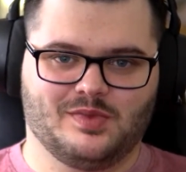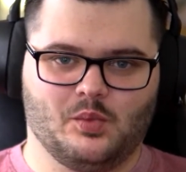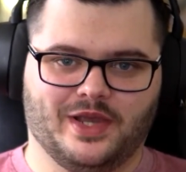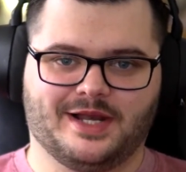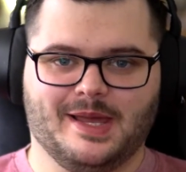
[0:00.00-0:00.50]

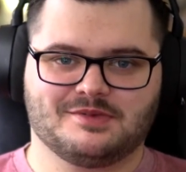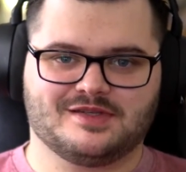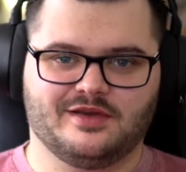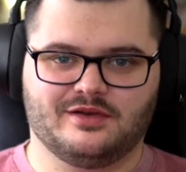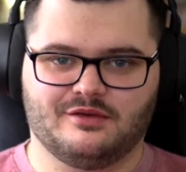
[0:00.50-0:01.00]
weekly
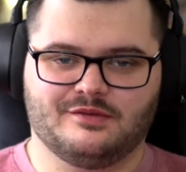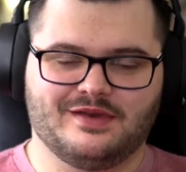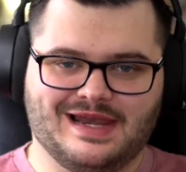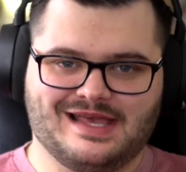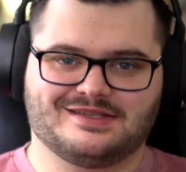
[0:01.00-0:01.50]
episode of
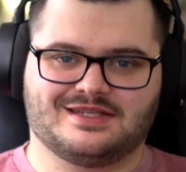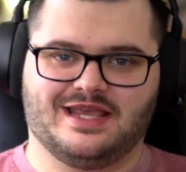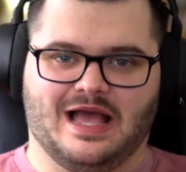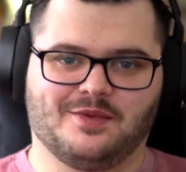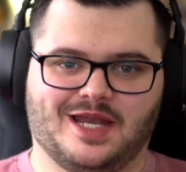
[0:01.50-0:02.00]
let's see how